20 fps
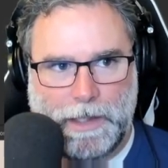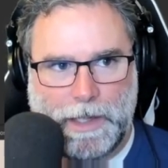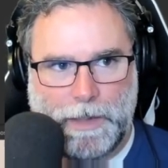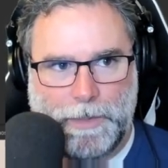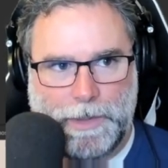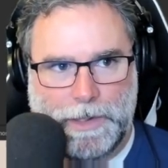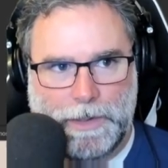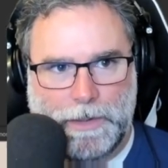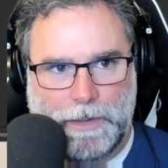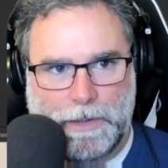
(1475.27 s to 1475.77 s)
I
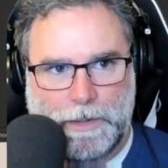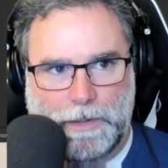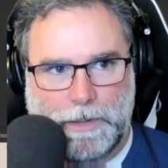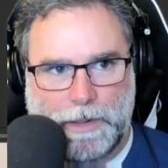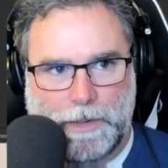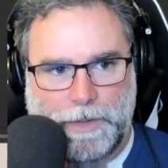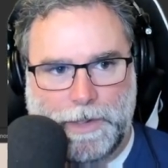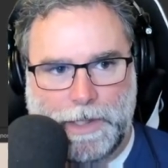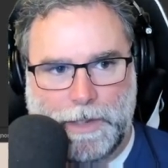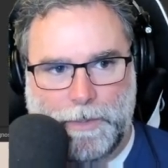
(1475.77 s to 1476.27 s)

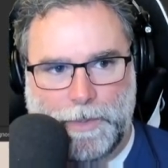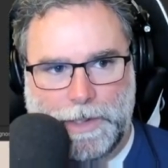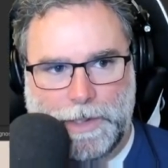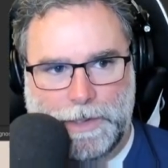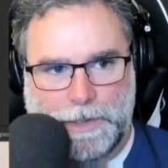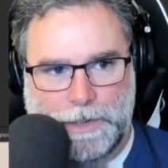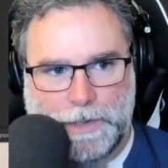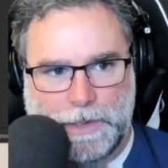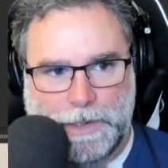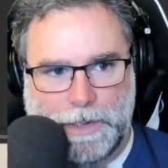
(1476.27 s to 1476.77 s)
think I want to
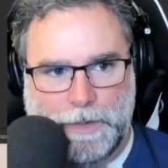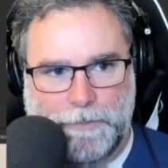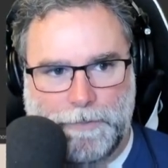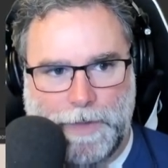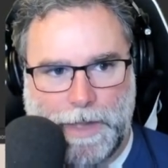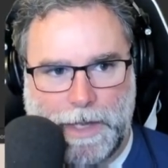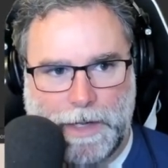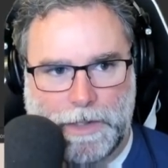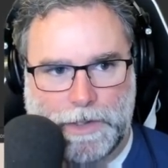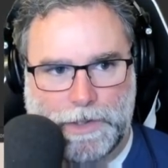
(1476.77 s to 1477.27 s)
give
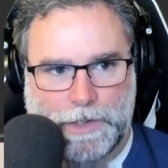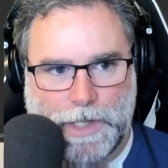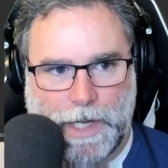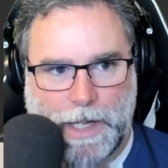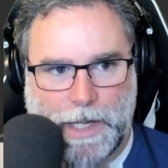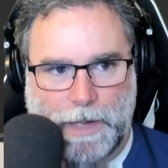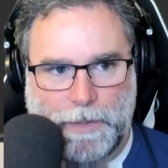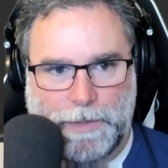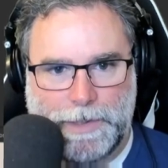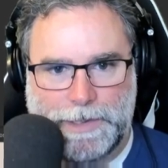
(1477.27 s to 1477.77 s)
that a
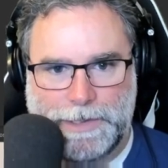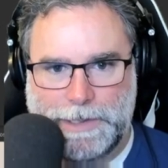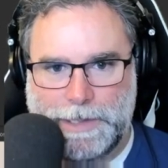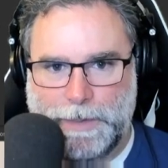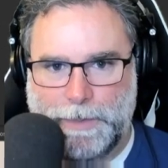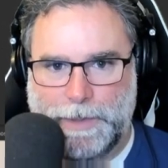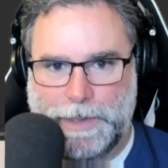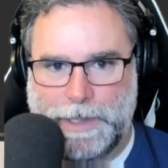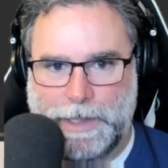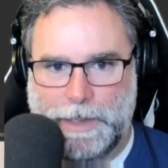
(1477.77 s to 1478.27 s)
shot. I want to see
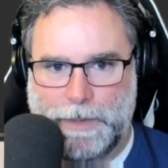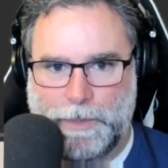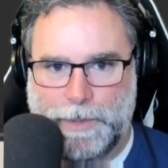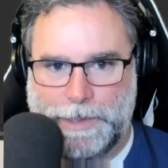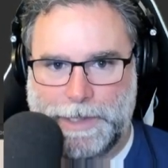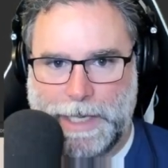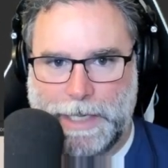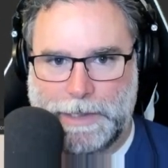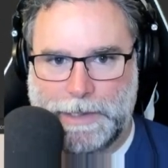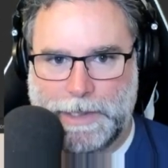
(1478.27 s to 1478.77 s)
what
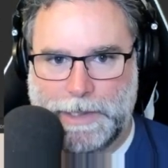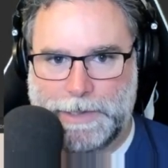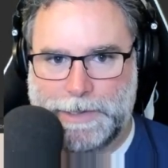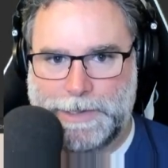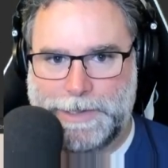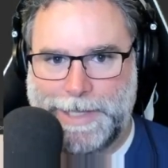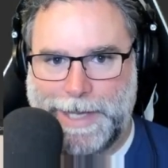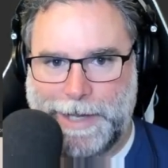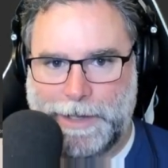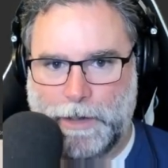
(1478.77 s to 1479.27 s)
that does.
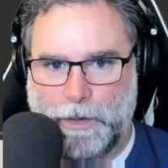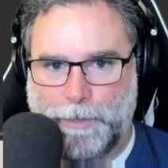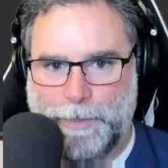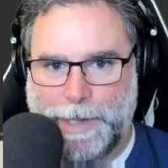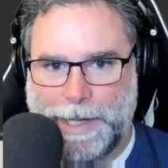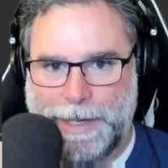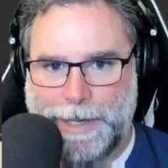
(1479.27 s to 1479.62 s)
StackoBot.